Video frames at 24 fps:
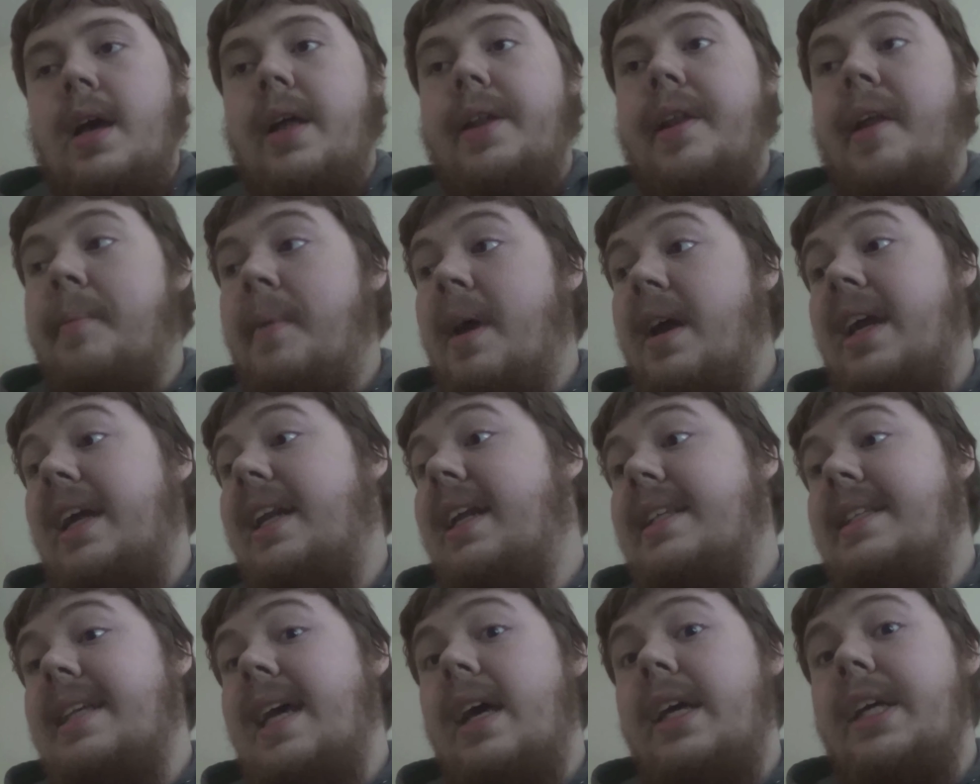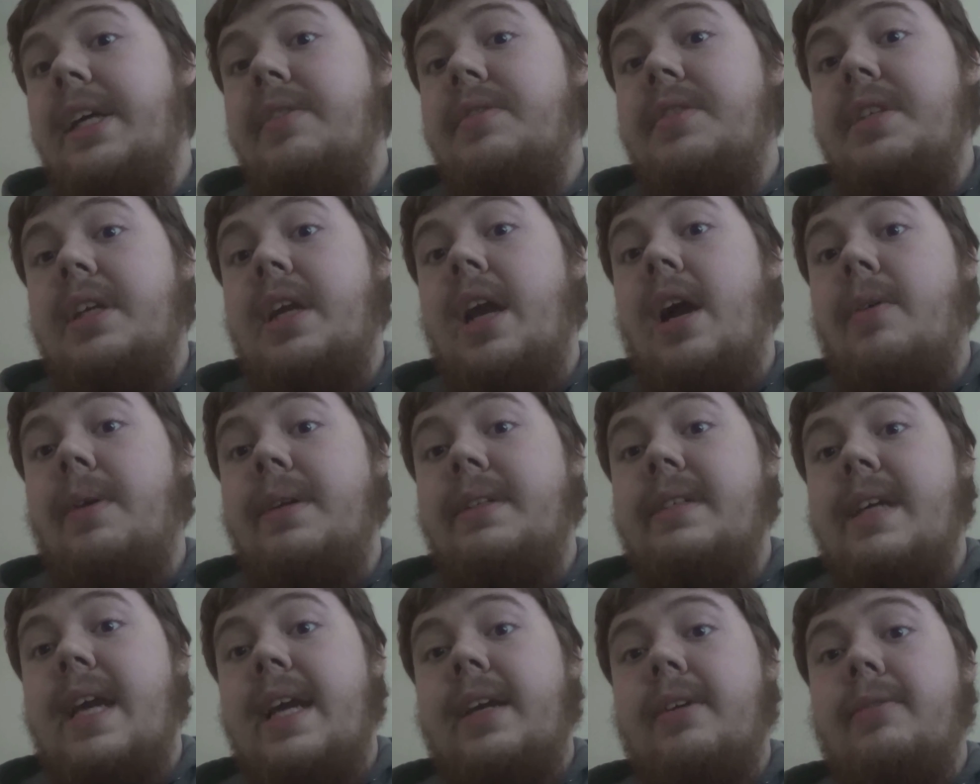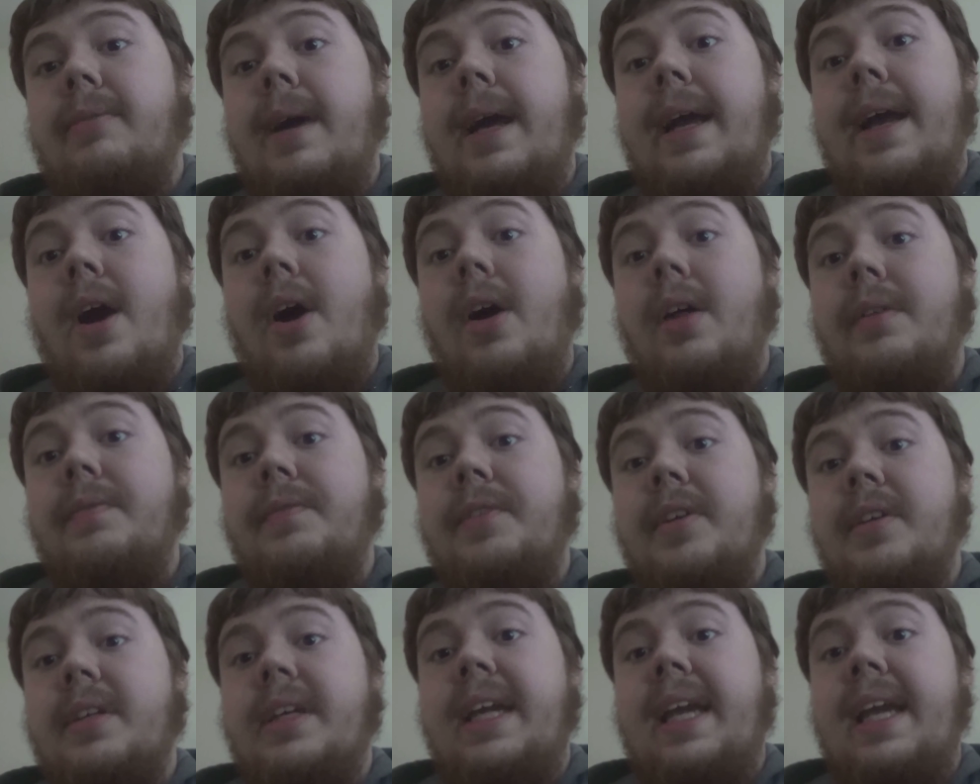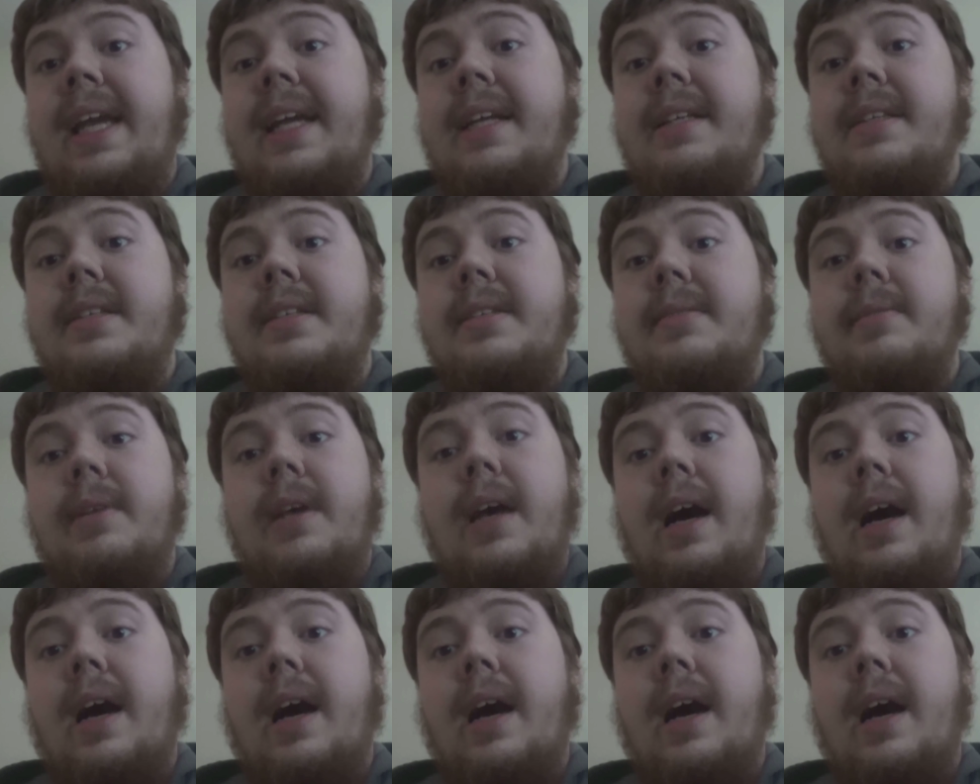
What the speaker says: And I'm not going to tell you to go and take away all of your kids'